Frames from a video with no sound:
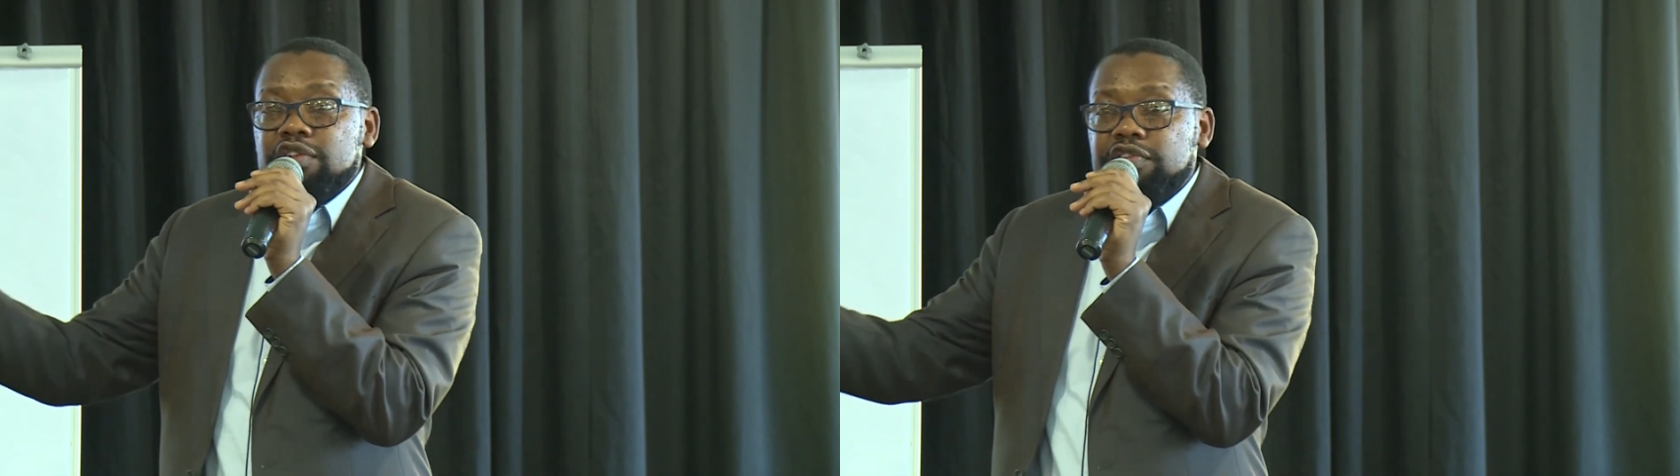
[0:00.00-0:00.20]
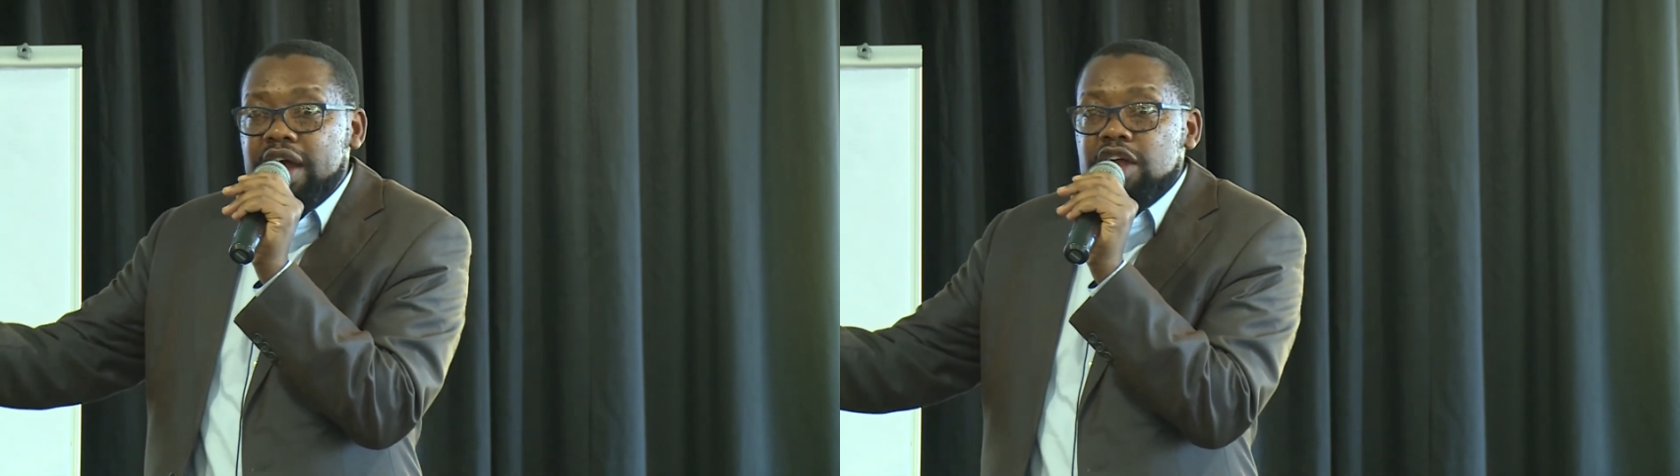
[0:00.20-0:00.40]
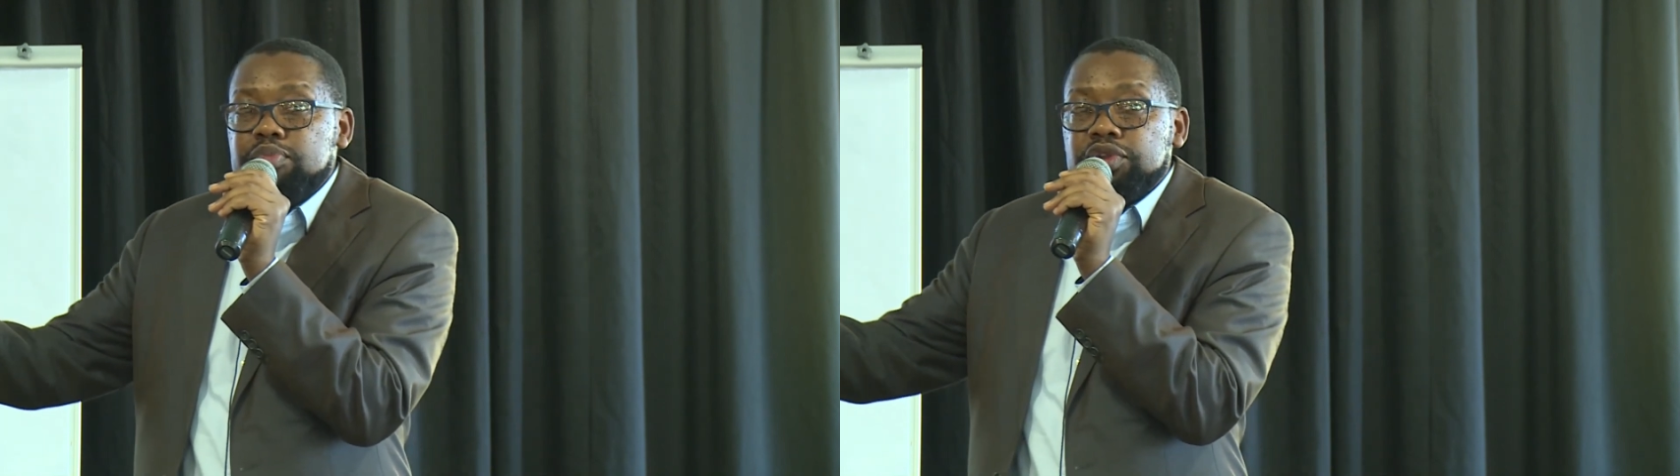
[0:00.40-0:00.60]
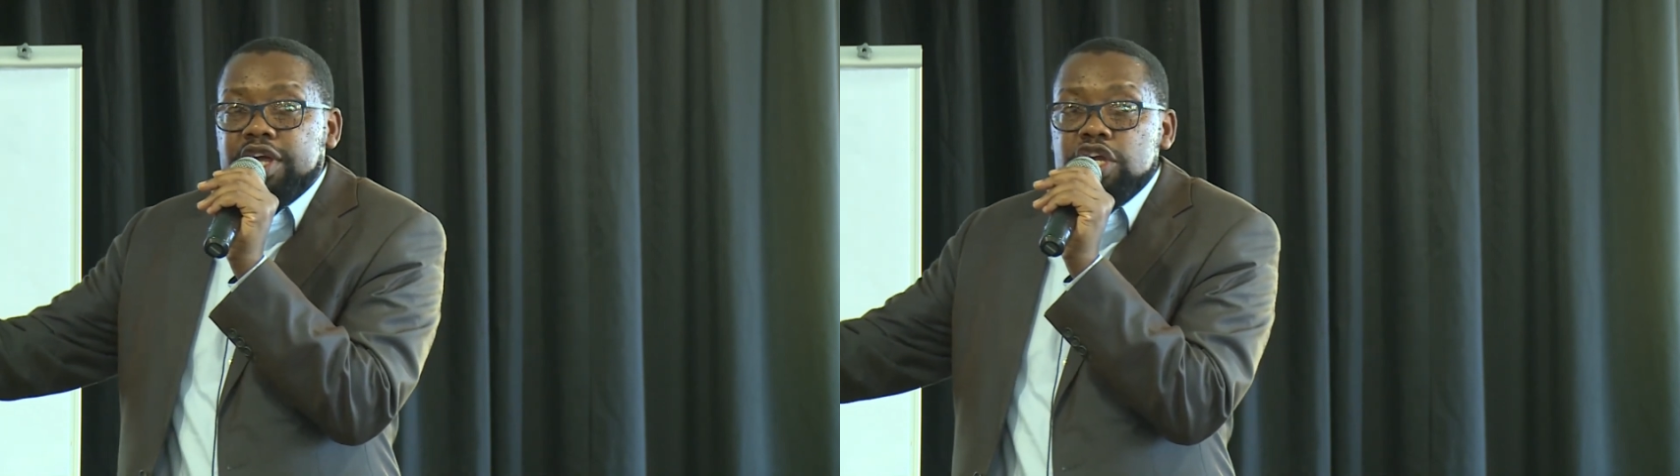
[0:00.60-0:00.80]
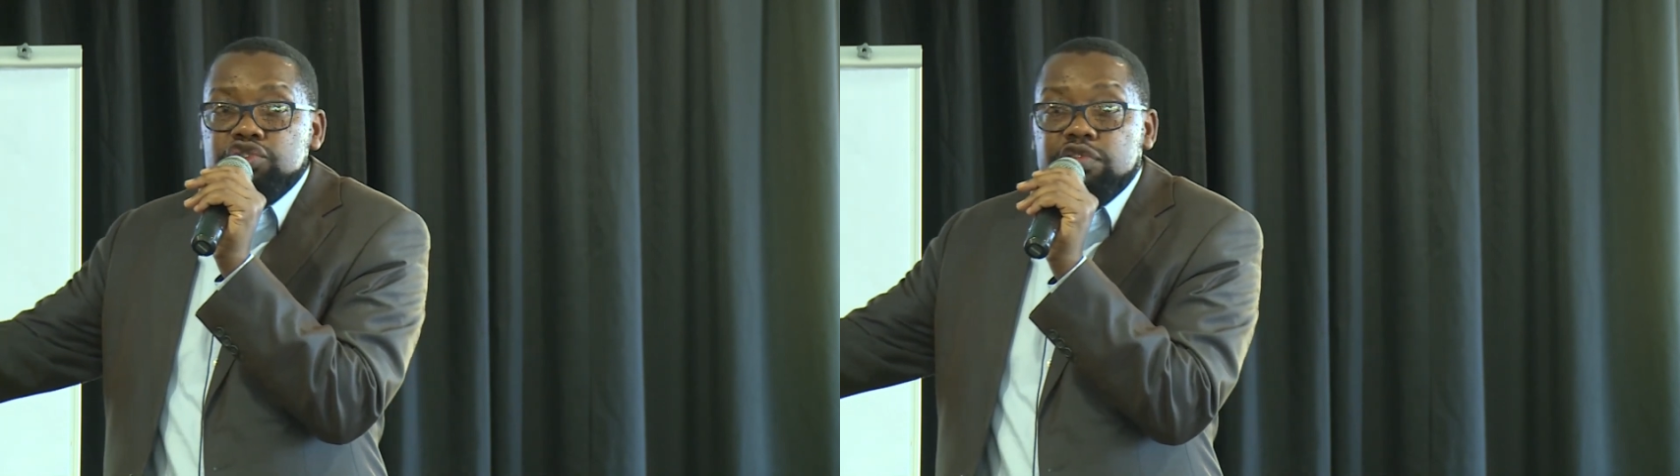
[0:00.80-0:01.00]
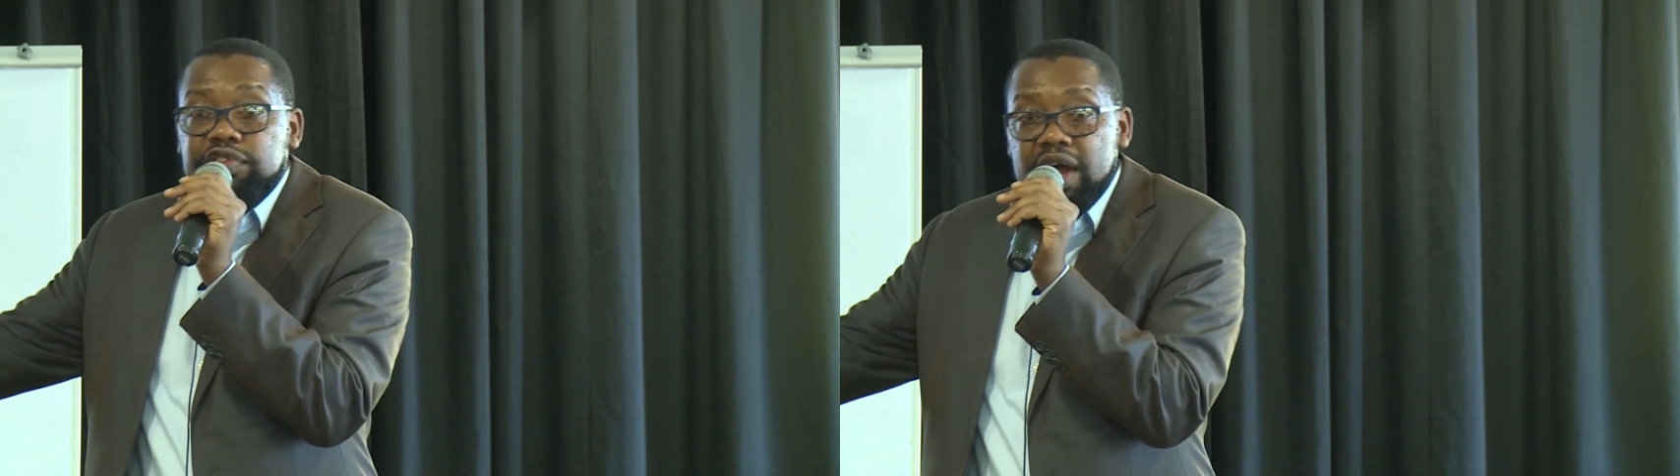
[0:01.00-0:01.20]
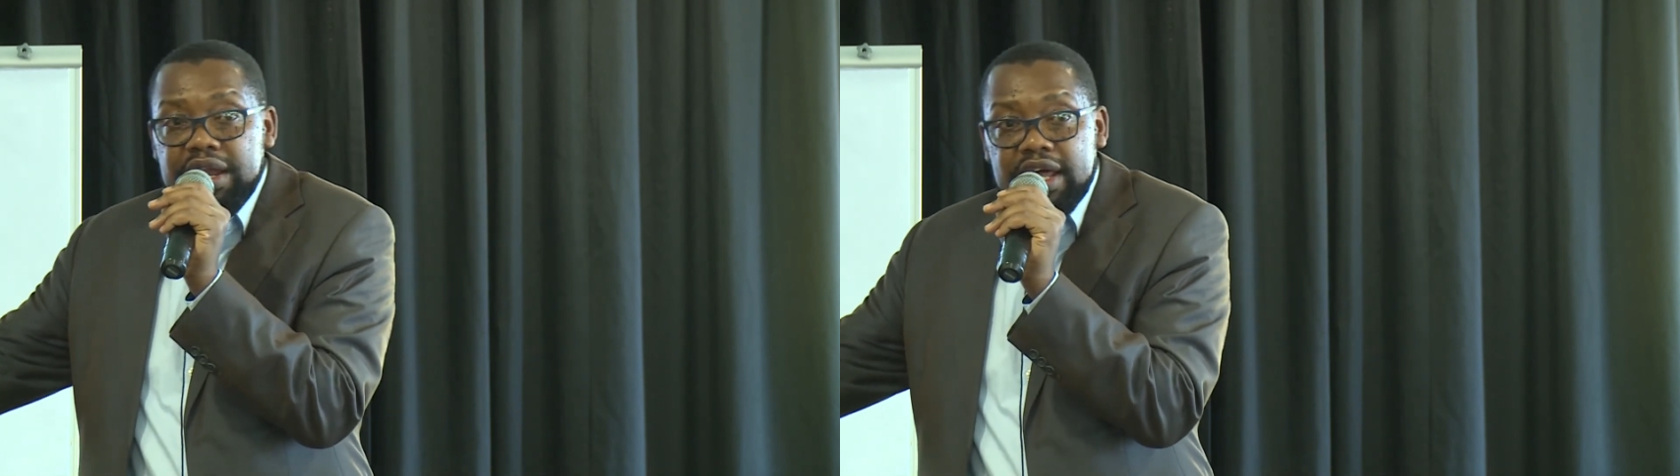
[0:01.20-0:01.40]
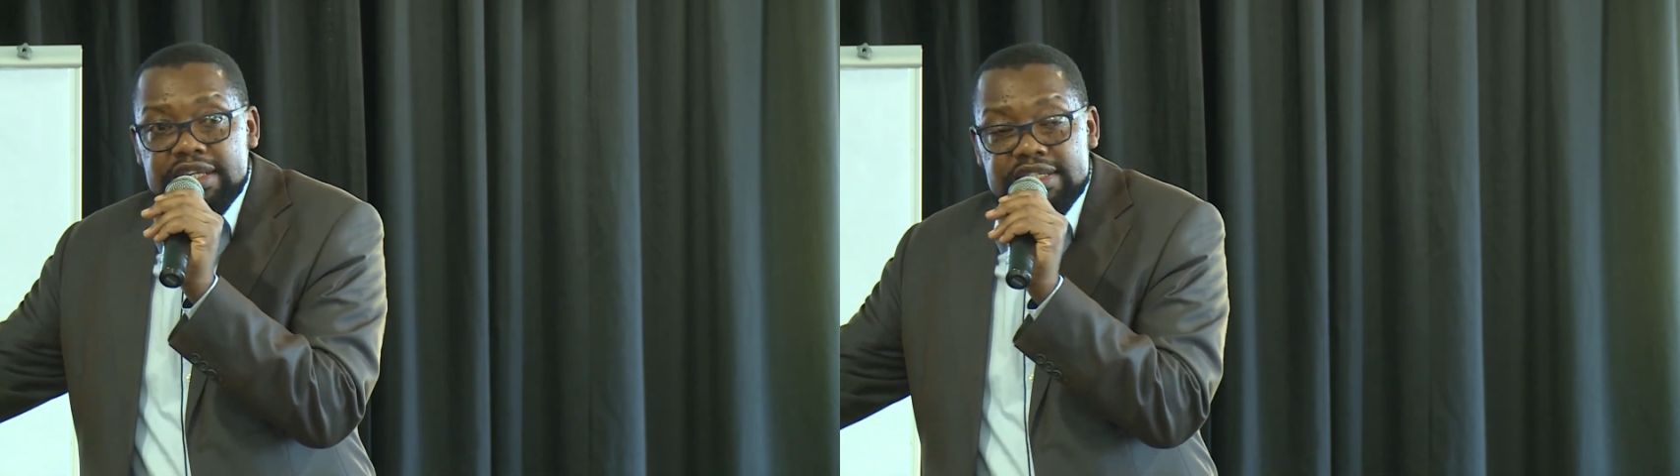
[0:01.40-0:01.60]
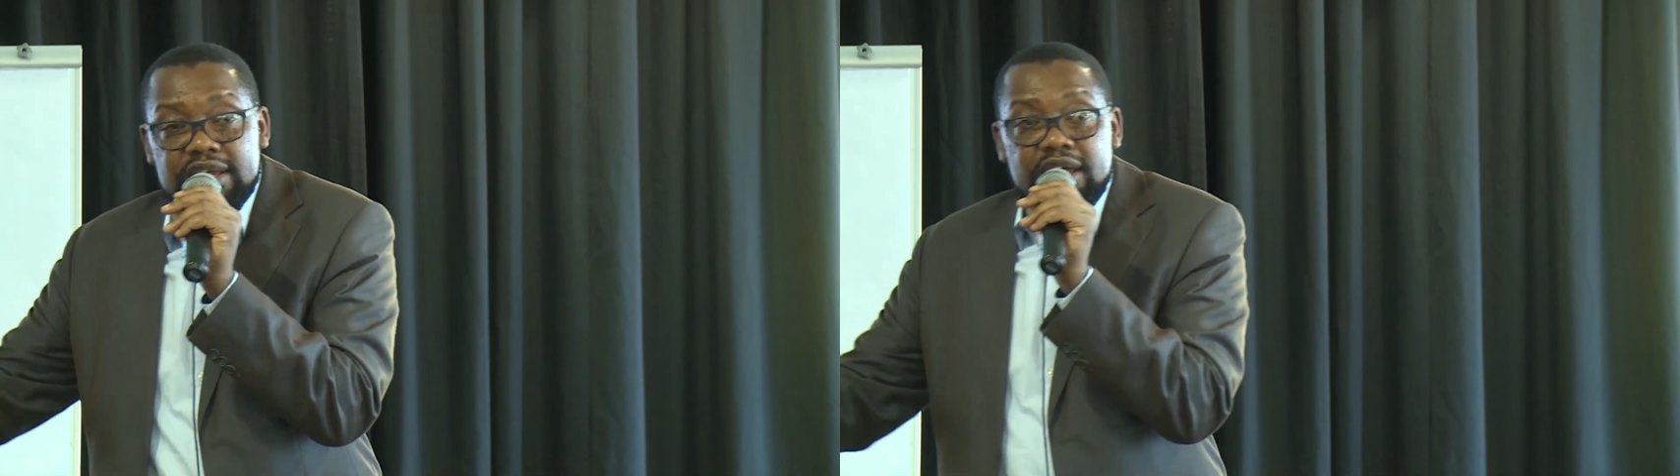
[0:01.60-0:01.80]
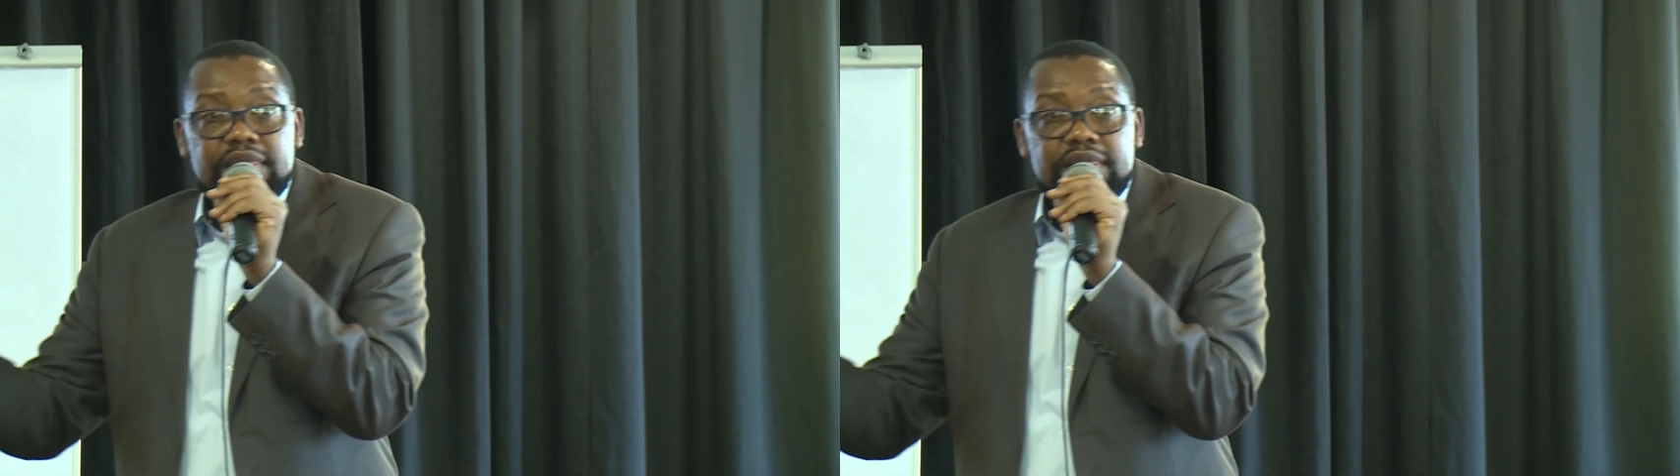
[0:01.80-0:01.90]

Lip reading: find potential funders